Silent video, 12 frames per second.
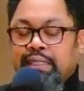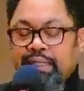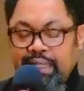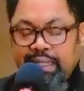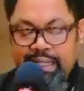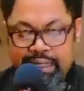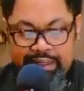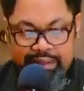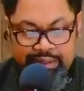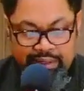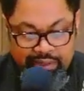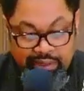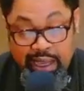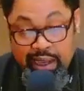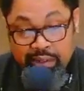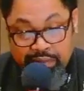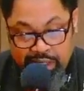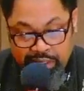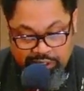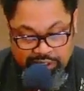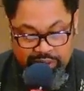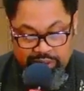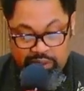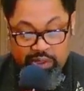is
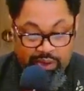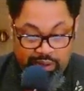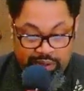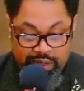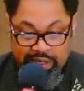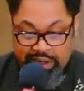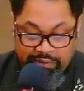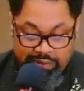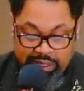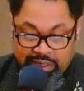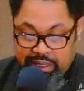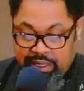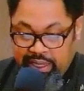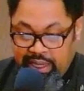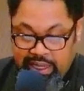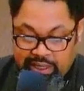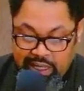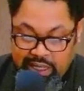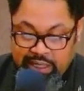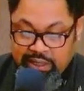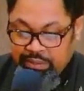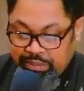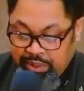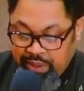salvation. You've heard it in recent days
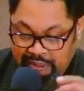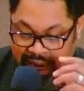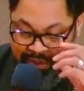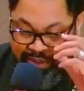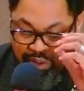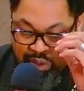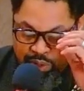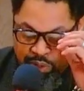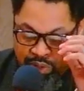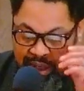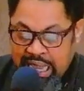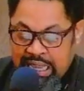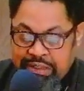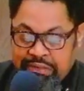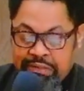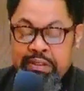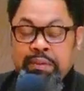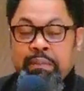as perhaps all your life